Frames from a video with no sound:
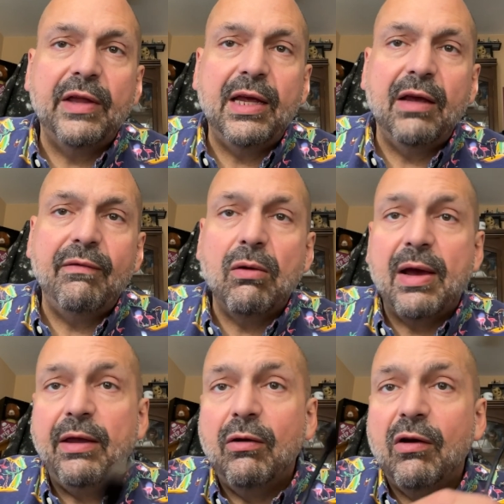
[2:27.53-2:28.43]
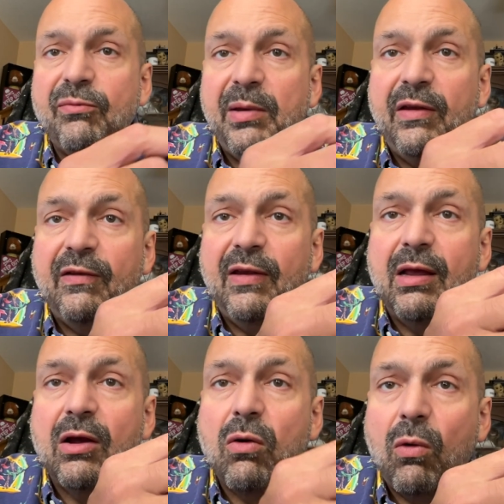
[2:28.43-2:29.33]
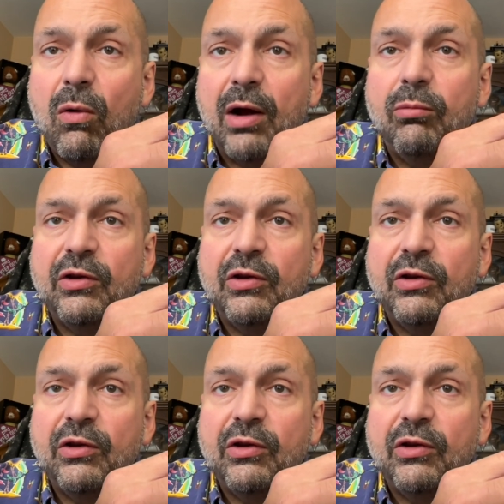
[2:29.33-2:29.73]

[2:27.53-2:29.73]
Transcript: They give you a USB-C cord,